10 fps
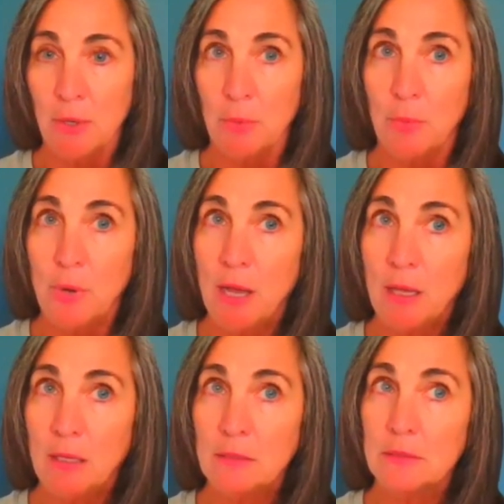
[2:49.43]

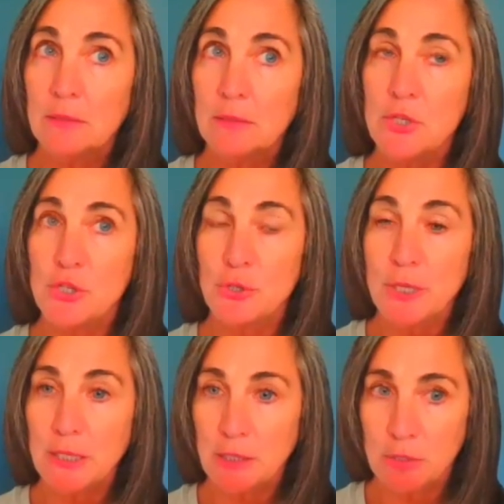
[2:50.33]
Well,
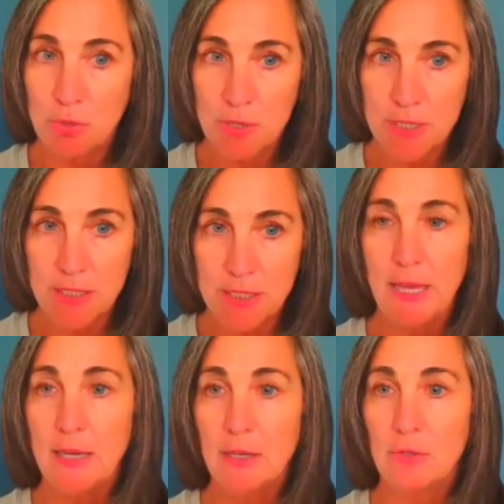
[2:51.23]
during the course of
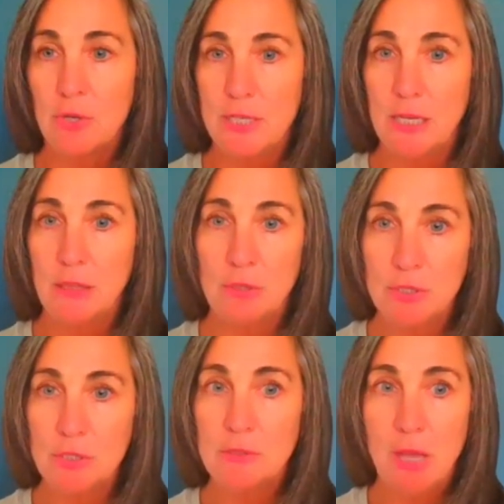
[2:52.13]
that, of course, I
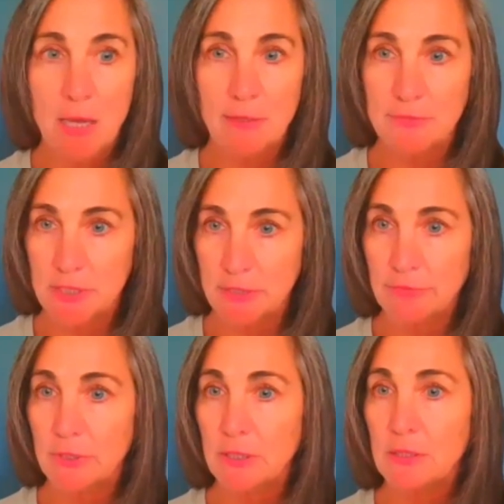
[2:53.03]
learned a lot of
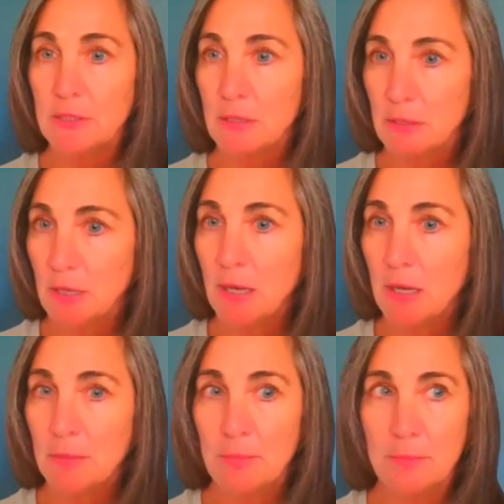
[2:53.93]
different
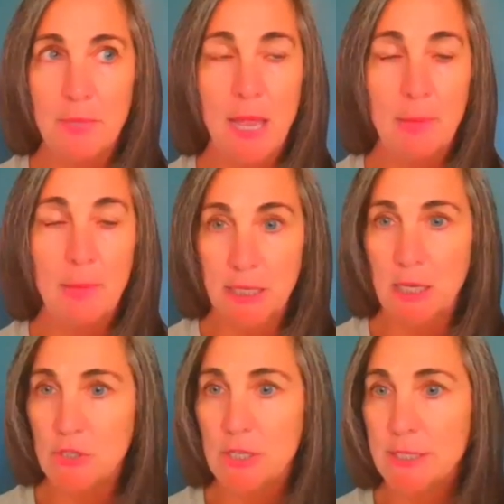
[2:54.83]

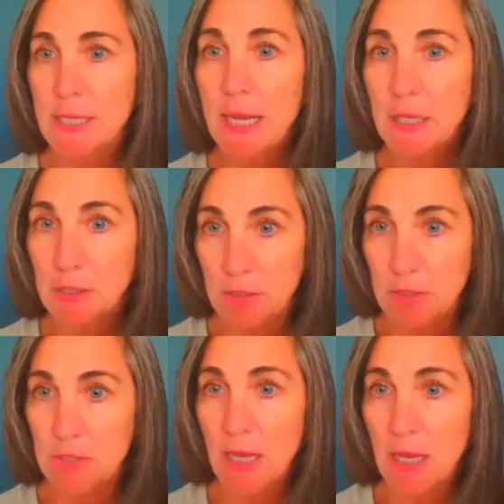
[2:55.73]
applications that I could
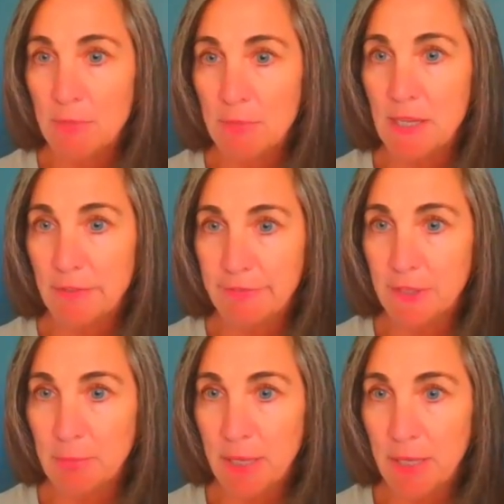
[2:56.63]
use to help myself
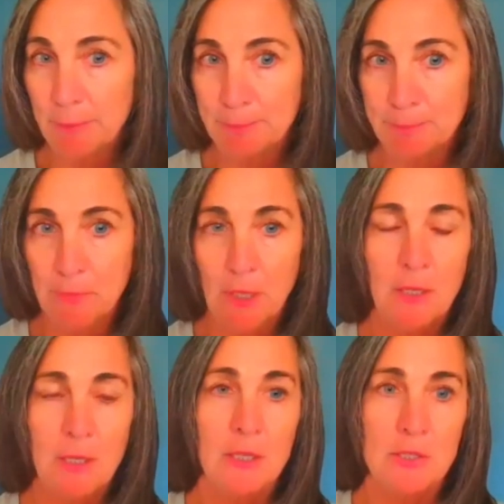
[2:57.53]
feel better.
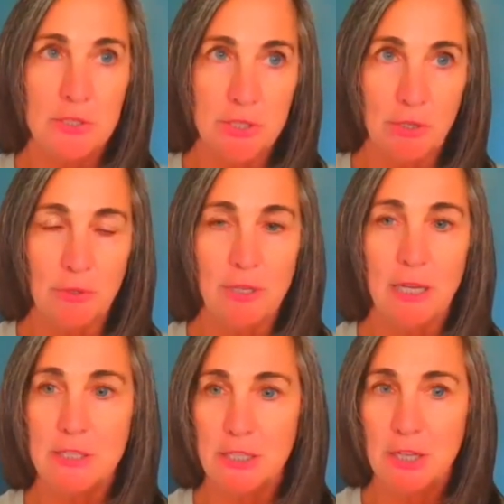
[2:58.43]
So
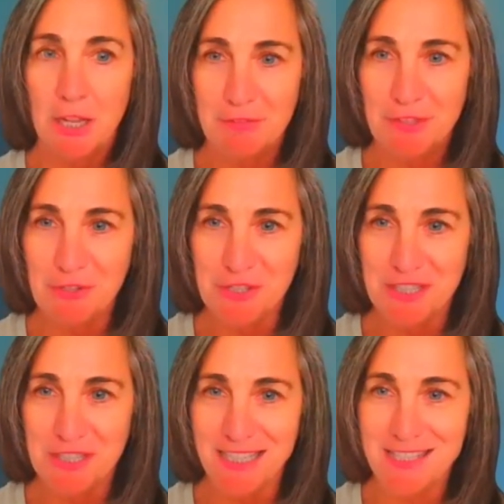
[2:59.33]
I did all of those
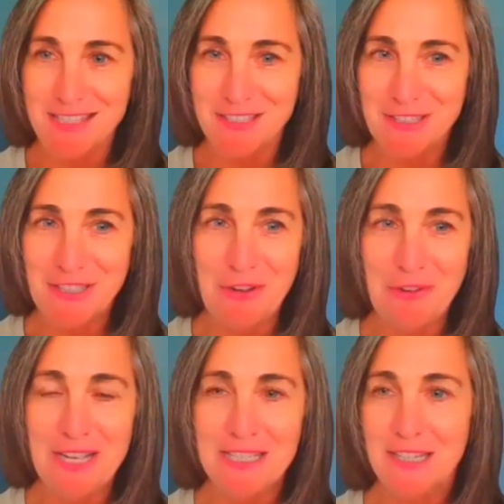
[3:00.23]
things.
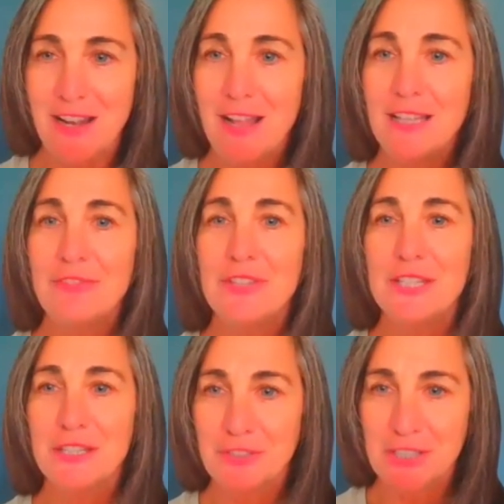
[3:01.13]
I did all of the
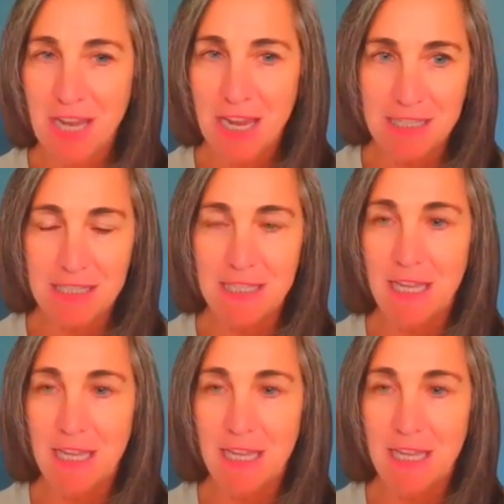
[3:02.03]
different diets